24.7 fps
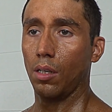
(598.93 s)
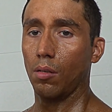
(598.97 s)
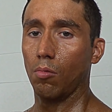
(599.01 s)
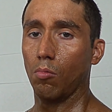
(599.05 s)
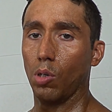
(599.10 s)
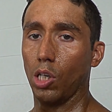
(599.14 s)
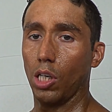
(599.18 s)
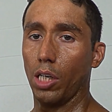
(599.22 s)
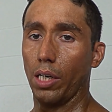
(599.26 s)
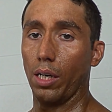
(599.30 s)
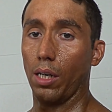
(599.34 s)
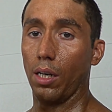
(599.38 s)

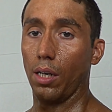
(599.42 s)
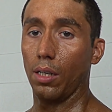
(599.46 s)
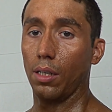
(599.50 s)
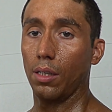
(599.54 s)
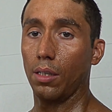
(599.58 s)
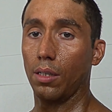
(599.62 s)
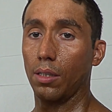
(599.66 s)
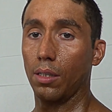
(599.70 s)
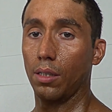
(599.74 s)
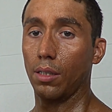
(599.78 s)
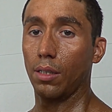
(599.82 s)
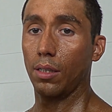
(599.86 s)
But
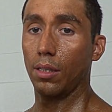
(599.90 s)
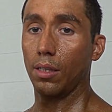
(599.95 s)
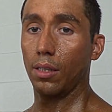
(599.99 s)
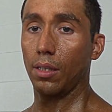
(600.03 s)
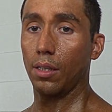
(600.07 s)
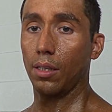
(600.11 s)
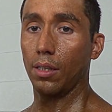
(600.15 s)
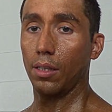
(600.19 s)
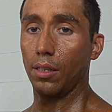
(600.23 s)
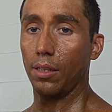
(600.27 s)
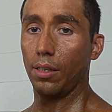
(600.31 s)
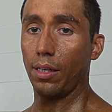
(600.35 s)
uh,
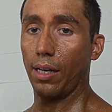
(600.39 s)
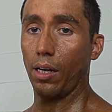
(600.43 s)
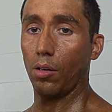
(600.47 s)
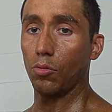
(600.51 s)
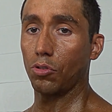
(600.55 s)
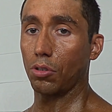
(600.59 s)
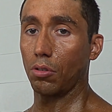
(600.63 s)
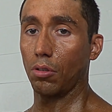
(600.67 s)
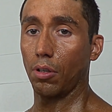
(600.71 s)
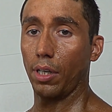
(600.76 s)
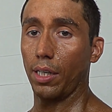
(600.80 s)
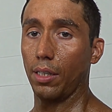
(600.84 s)
yeah, it
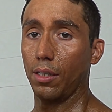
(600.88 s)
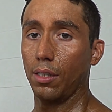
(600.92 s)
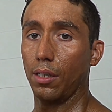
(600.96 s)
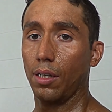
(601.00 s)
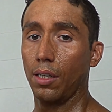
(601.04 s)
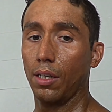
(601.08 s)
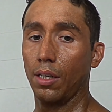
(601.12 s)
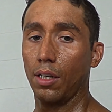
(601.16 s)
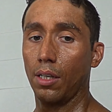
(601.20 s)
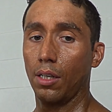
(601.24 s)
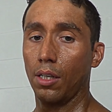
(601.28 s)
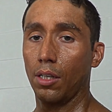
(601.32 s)
was great.
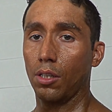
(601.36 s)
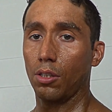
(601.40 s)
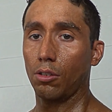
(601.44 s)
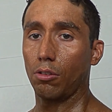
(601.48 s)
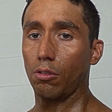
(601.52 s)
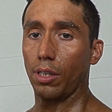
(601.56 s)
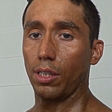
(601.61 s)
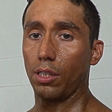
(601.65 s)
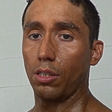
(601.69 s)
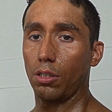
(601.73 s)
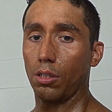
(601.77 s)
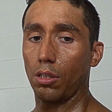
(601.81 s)

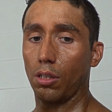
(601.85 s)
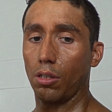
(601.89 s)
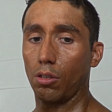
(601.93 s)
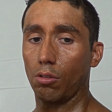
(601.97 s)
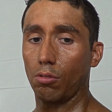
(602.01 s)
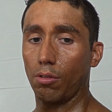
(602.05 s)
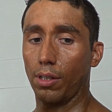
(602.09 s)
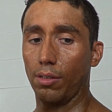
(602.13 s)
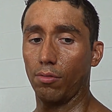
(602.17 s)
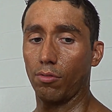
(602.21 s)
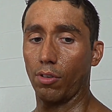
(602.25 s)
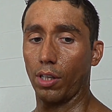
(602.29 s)
Great show, great